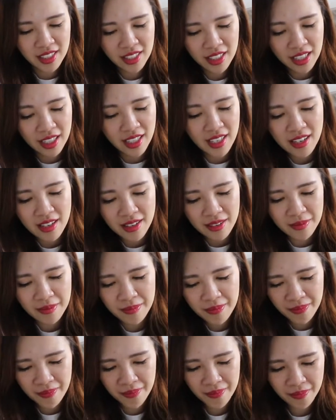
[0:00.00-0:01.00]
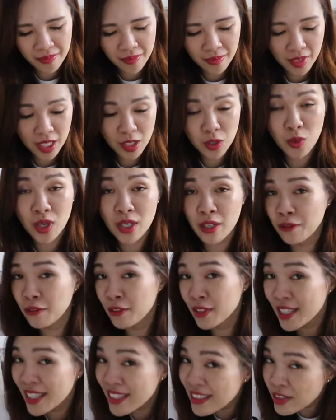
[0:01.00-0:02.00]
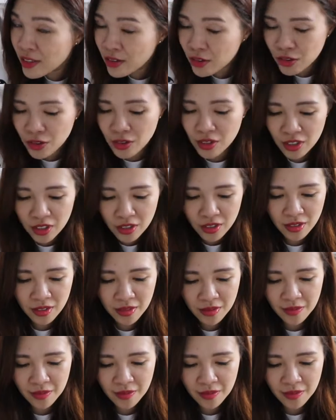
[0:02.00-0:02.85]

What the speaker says: there. That's why the food tastes so good.